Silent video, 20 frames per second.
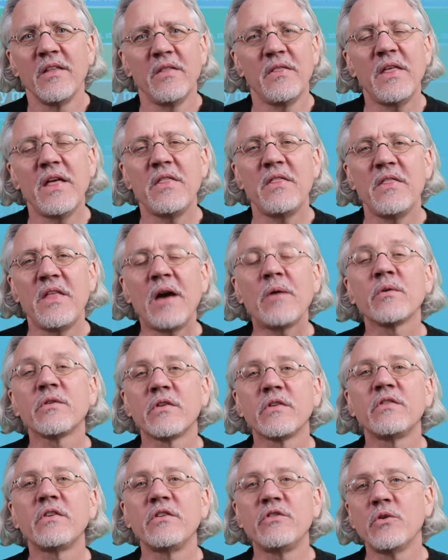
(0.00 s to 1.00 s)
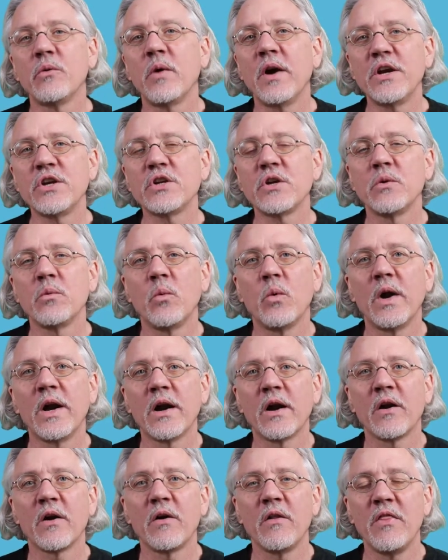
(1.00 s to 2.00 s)
that was a situation
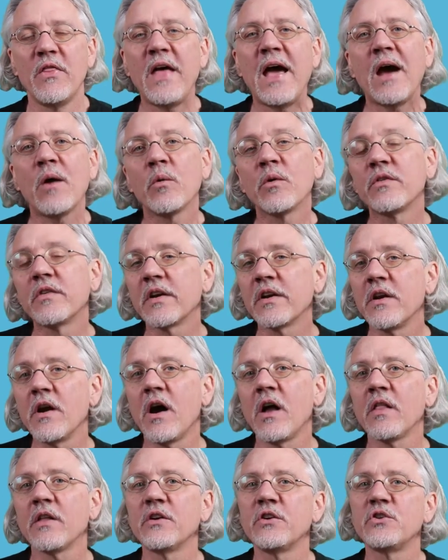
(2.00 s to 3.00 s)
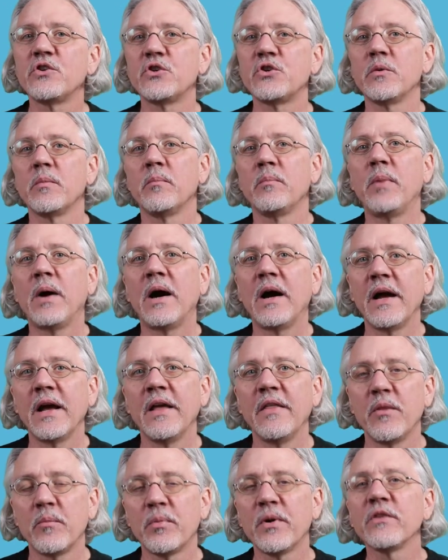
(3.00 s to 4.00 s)
where that was acknowledged
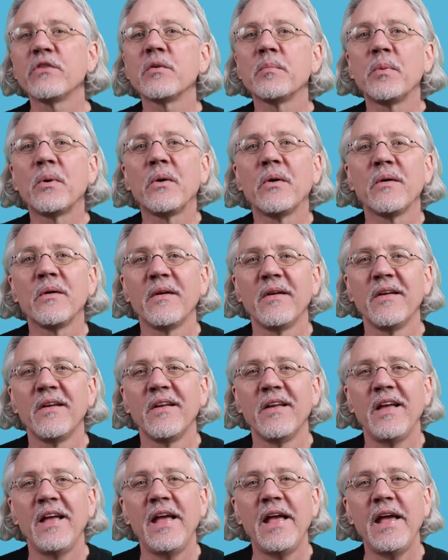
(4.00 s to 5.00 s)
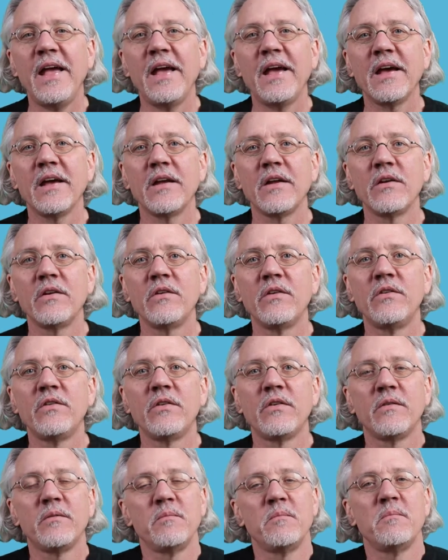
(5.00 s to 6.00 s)
by the principal,
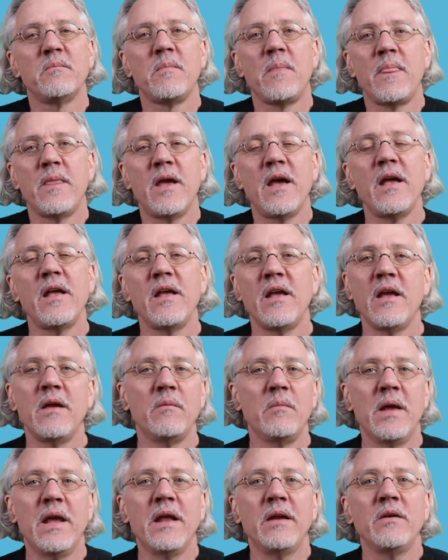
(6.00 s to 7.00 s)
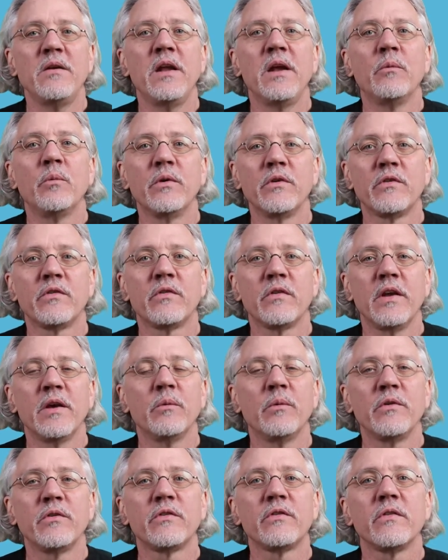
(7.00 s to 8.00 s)
and it
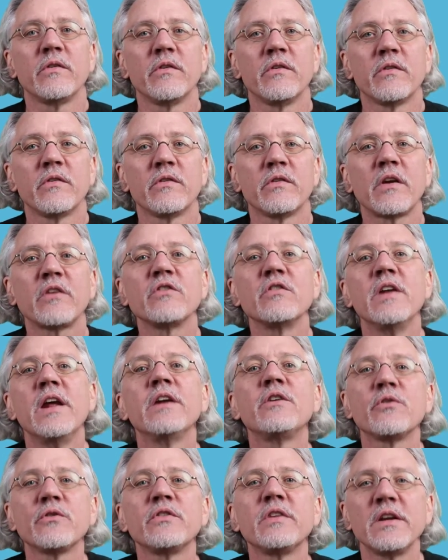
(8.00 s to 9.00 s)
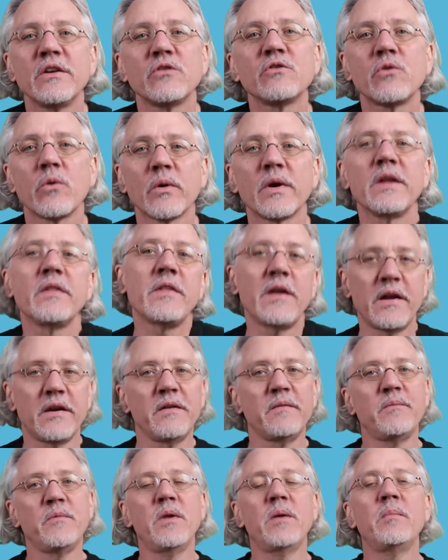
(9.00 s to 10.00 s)
was such an interesting story
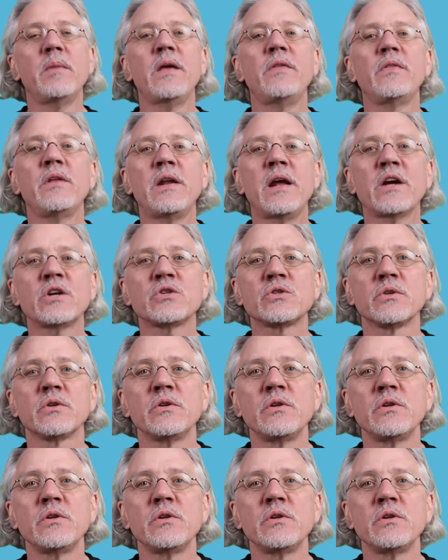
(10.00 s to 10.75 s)
that it made the national